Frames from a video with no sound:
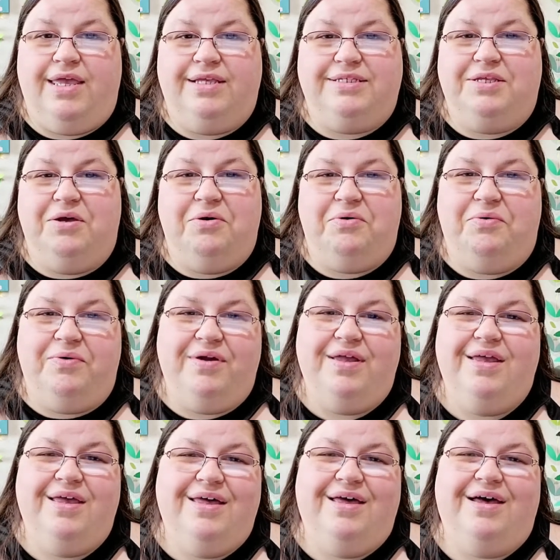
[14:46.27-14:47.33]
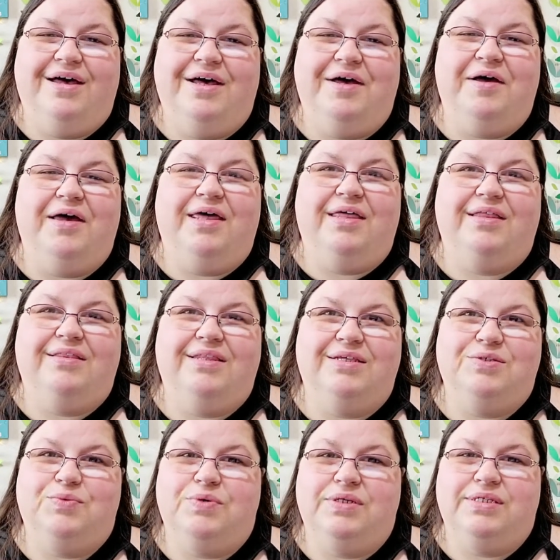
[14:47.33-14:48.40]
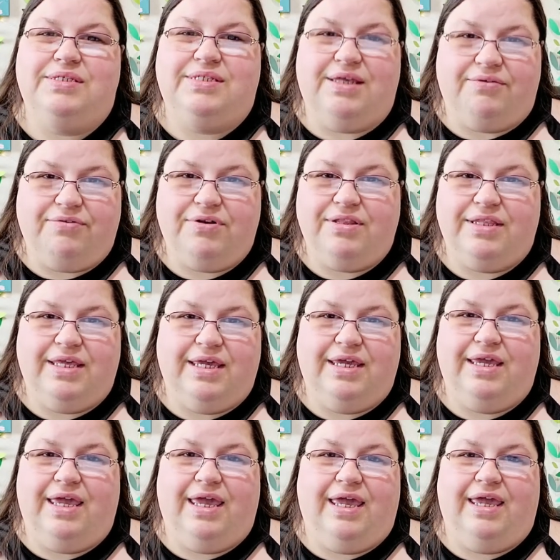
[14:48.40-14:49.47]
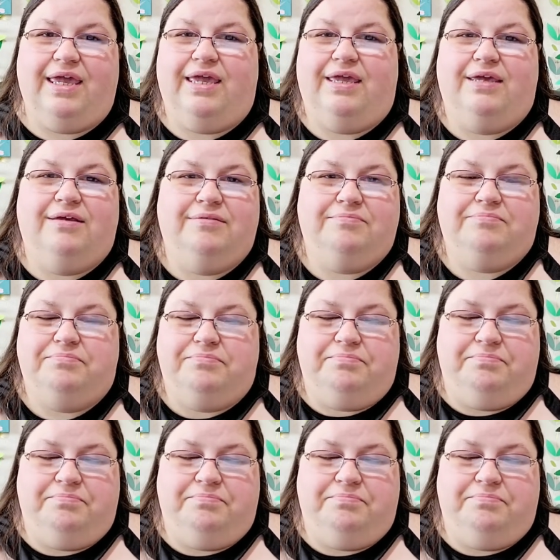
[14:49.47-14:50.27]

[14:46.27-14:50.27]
so uh, this was definitely a